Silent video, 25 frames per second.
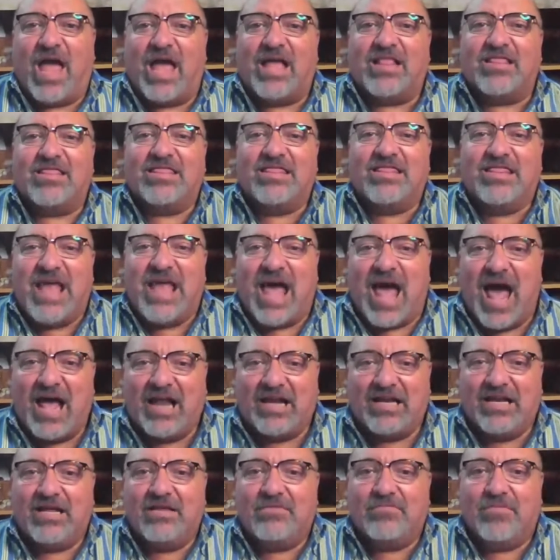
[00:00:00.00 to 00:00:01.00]
And
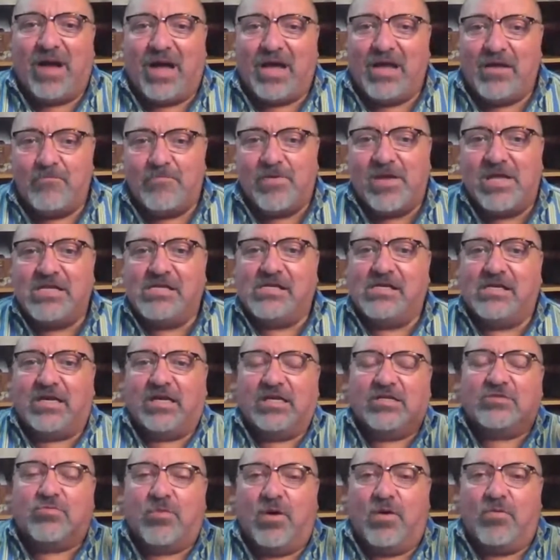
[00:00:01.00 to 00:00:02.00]
that, in my opinion,
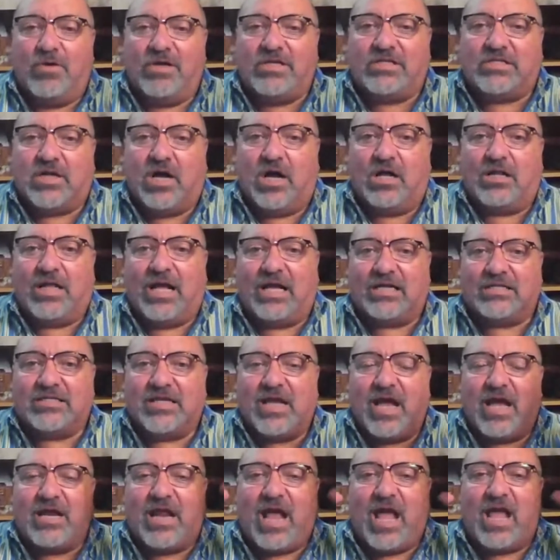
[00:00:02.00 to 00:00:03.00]
is what we saw last
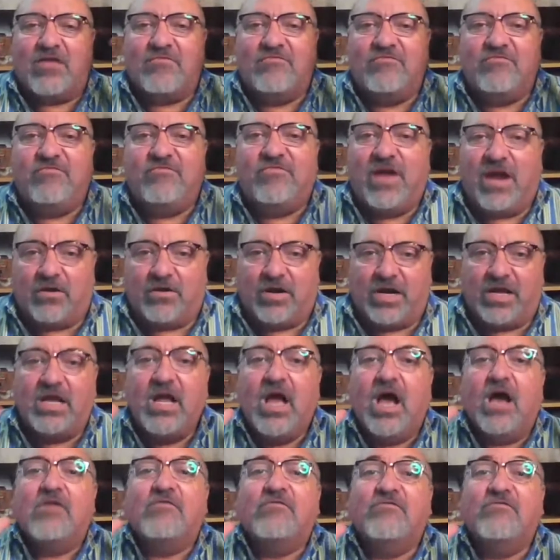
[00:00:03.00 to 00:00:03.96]
night, a very,